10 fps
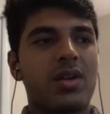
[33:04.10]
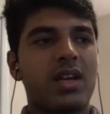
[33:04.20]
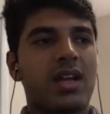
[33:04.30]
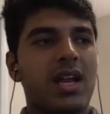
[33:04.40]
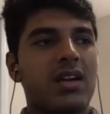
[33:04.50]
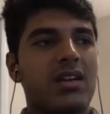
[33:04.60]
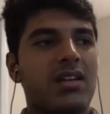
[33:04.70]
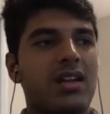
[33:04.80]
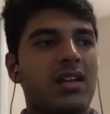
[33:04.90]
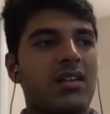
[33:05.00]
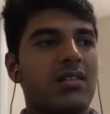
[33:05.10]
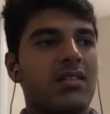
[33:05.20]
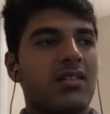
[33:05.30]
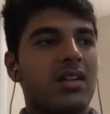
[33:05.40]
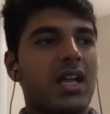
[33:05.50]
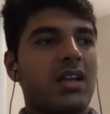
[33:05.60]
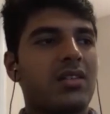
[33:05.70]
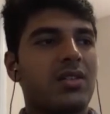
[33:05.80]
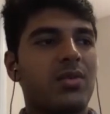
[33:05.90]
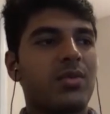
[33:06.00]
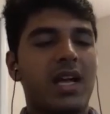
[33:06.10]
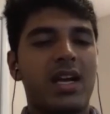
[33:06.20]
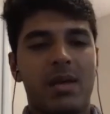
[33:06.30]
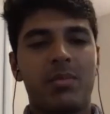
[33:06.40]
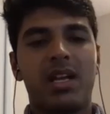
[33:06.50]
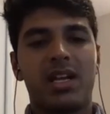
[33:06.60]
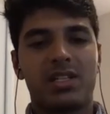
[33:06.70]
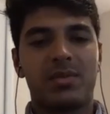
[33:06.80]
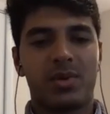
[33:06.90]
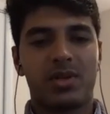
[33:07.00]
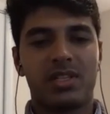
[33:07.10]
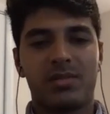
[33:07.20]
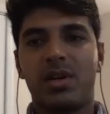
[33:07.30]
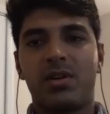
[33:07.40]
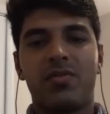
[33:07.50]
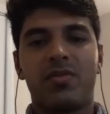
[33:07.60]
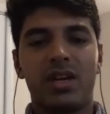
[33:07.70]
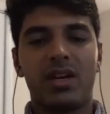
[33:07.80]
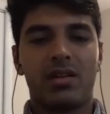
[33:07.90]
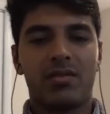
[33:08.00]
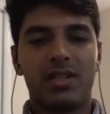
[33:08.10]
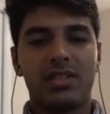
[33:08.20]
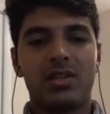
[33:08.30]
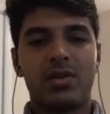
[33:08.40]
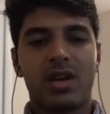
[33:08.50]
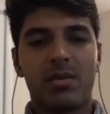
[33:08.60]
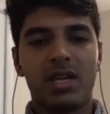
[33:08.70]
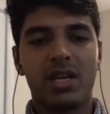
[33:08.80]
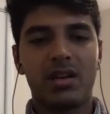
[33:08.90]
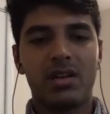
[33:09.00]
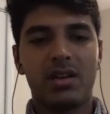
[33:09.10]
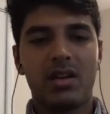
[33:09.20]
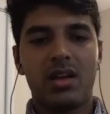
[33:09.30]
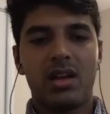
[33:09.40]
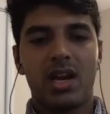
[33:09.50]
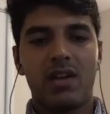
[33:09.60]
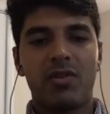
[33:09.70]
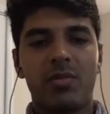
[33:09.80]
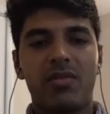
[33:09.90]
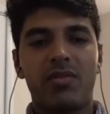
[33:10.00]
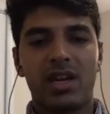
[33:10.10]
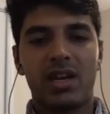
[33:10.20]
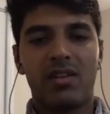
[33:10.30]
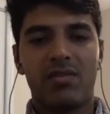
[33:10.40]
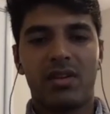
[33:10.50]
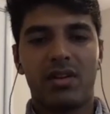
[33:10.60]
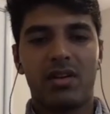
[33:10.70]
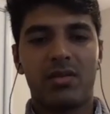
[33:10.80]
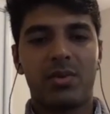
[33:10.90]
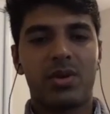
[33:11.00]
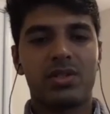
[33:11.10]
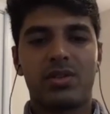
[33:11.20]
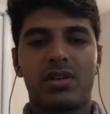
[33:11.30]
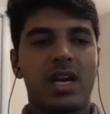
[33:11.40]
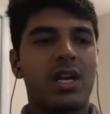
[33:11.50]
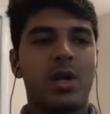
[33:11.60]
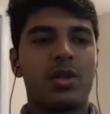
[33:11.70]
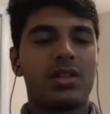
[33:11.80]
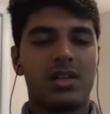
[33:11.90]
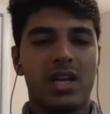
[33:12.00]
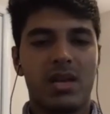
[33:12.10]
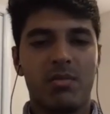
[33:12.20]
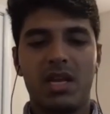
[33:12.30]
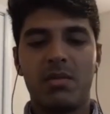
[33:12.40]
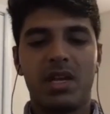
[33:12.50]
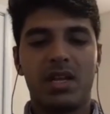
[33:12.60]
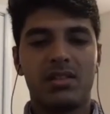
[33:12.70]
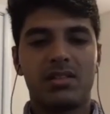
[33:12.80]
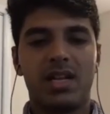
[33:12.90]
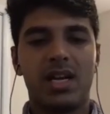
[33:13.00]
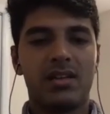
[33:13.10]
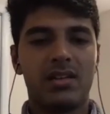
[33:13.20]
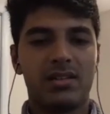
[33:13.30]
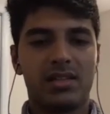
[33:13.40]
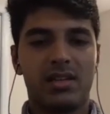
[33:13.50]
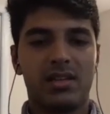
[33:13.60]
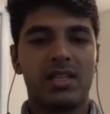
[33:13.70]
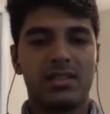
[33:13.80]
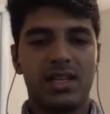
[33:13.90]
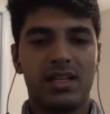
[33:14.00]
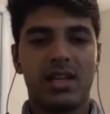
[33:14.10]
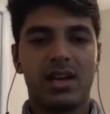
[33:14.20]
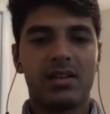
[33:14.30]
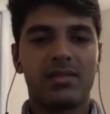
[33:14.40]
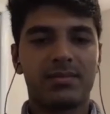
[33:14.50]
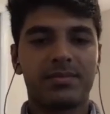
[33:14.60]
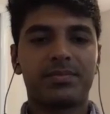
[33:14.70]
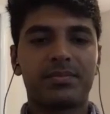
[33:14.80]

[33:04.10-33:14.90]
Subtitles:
you can get like through that application process, but once you come here, it would be very difficult because you're writing all the time, emails, letters, and things like that.